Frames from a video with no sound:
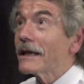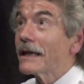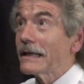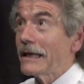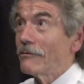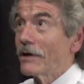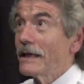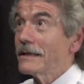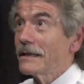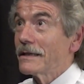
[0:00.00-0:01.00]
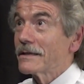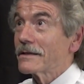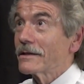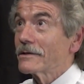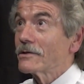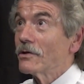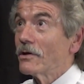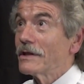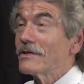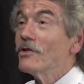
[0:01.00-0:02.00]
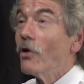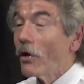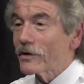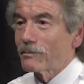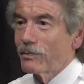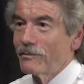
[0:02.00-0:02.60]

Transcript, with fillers: at any rate, is that God is not